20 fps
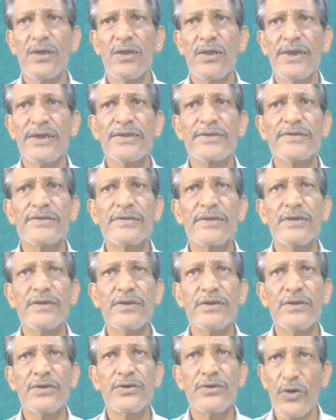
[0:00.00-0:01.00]
It's
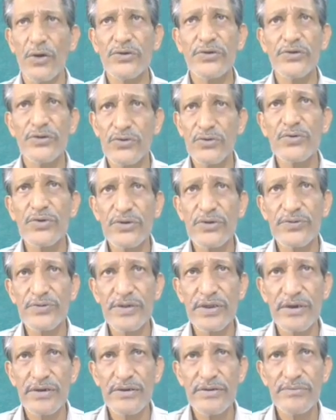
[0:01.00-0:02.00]
not too
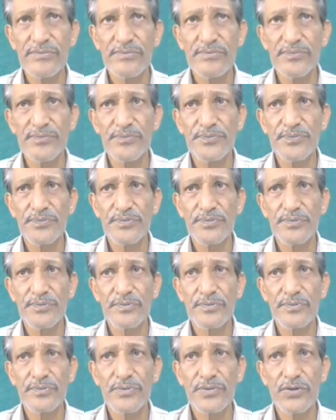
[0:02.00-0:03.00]
difficult
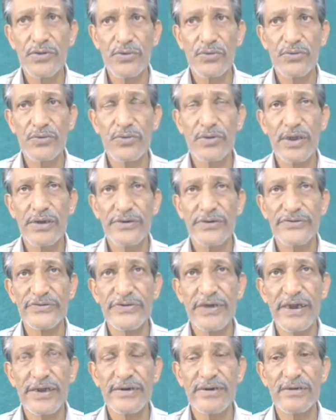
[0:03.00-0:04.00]
to
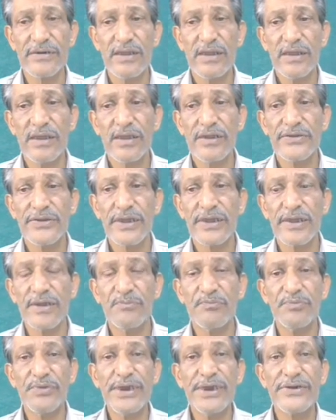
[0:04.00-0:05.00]
understand. The
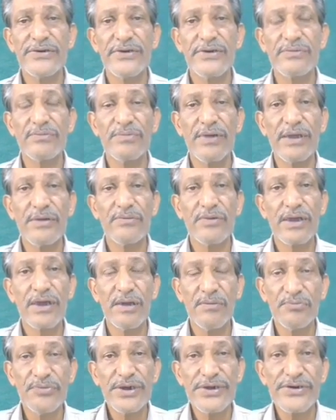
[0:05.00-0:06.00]
complete
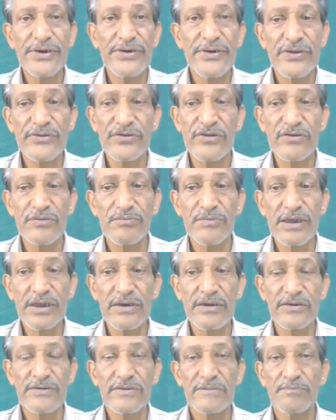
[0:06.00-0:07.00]
address
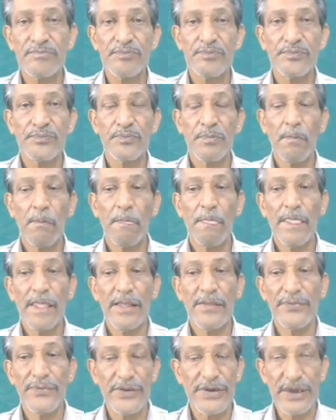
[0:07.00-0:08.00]
means
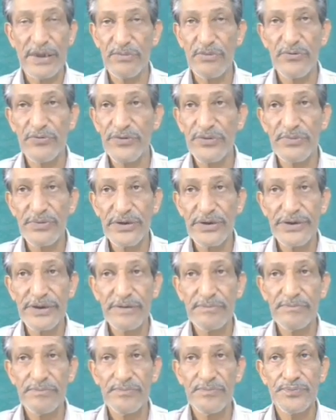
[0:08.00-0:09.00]
the name of the
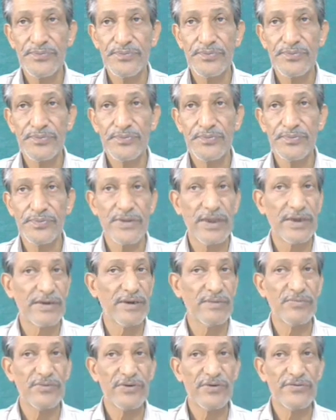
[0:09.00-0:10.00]
building, the
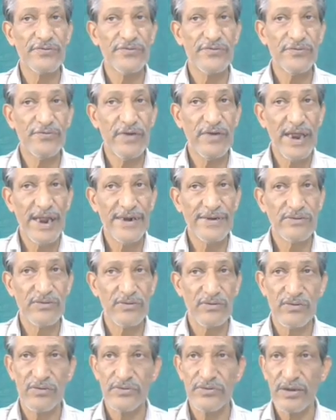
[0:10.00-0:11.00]
number of the flat
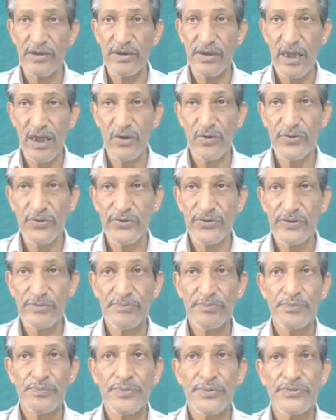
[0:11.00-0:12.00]
or the house.
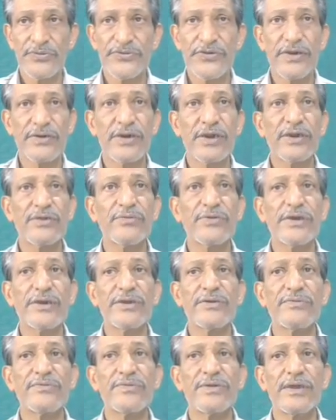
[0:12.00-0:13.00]
Generally, we
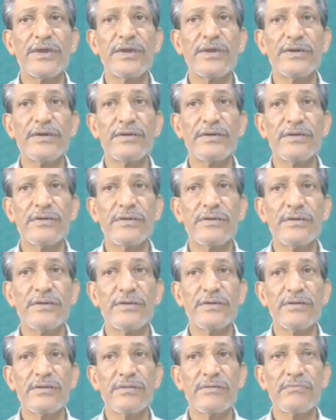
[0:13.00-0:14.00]
live
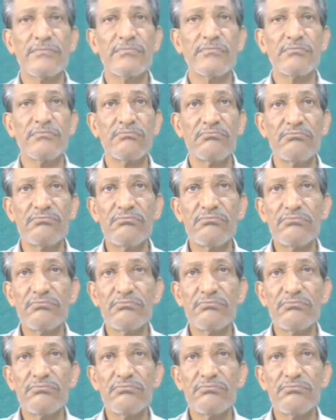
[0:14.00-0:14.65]
in